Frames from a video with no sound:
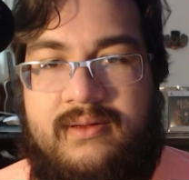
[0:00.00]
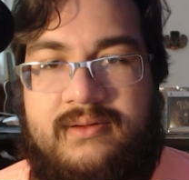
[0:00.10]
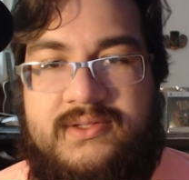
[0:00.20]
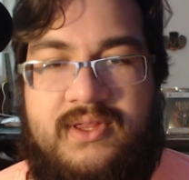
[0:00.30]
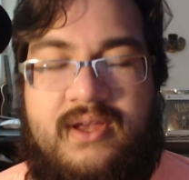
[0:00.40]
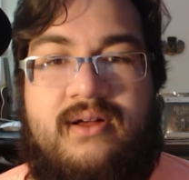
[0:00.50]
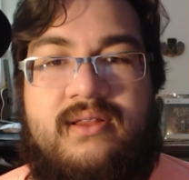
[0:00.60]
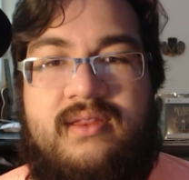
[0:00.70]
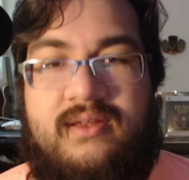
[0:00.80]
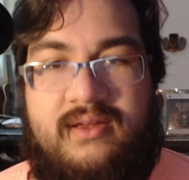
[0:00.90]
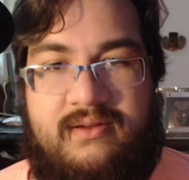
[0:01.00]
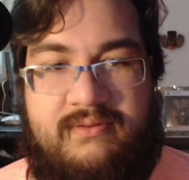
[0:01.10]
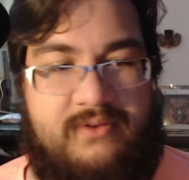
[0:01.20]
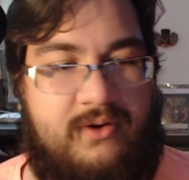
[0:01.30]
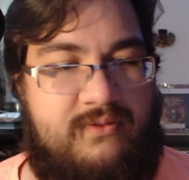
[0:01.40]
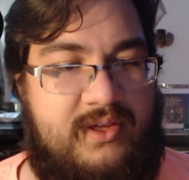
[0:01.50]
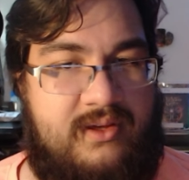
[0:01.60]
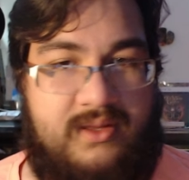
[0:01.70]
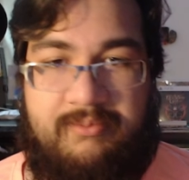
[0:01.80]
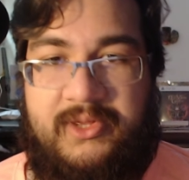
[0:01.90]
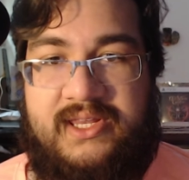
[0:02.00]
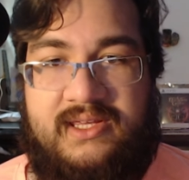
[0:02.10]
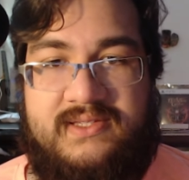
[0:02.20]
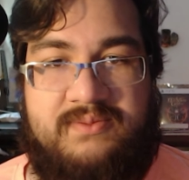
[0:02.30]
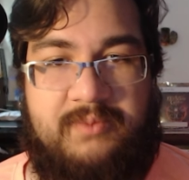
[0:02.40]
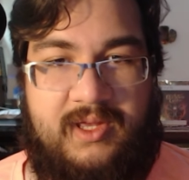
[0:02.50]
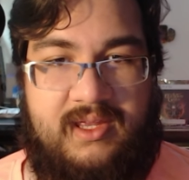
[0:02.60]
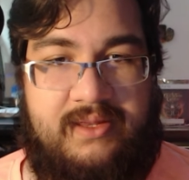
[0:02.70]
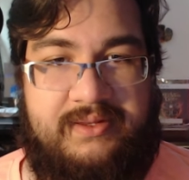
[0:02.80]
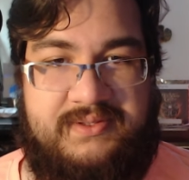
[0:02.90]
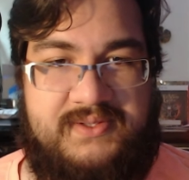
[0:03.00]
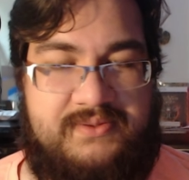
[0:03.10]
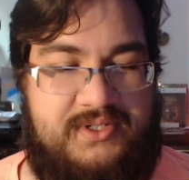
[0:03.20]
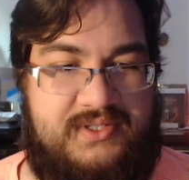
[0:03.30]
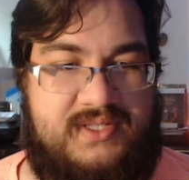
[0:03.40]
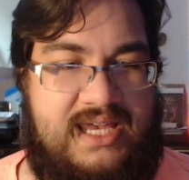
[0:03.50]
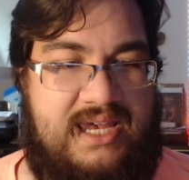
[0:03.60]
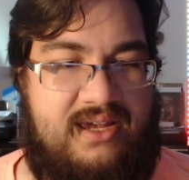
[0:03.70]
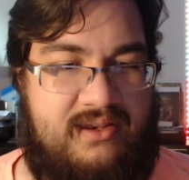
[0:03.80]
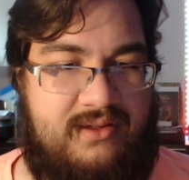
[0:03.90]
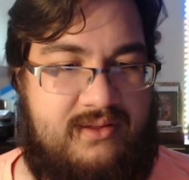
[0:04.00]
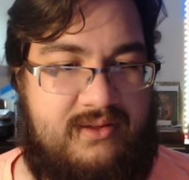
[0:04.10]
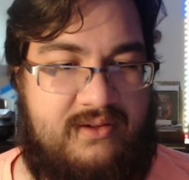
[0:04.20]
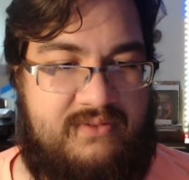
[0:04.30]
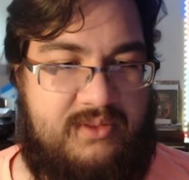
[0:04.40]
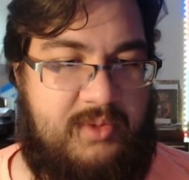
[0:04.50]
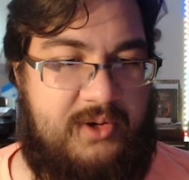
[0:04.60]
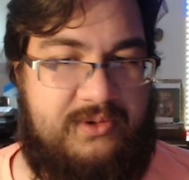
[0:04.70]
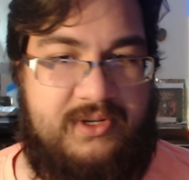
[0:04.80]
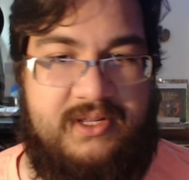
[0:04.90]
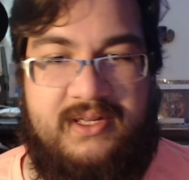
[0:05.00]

So they call it the fovea capitis, but it's just the head of the bone.